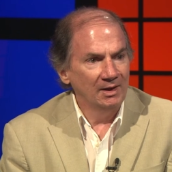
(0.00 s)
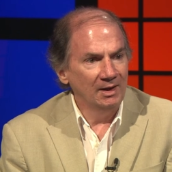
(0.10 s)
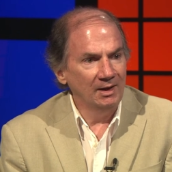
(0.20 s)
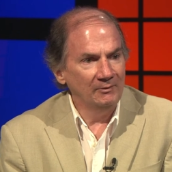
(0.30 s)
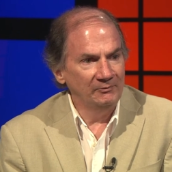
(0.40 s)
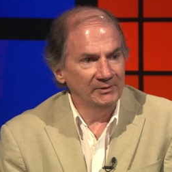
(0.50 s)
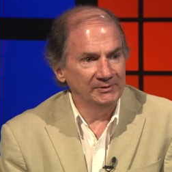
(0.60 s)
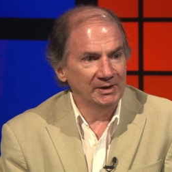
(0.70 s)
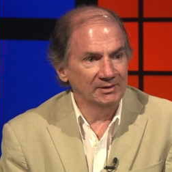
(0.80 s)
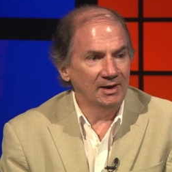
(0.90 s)
uh,
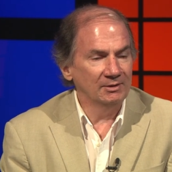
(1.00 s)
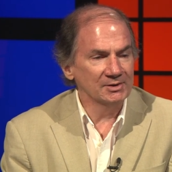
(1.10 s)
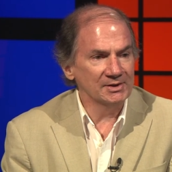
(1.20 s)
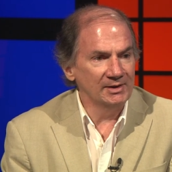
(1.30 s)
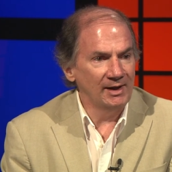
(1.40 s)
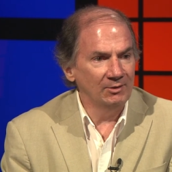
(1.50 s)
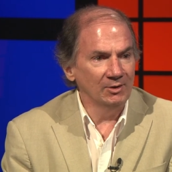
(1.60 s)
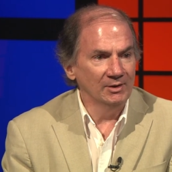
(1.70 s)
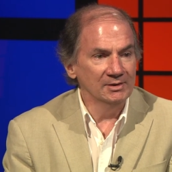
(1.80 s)
$15 an hour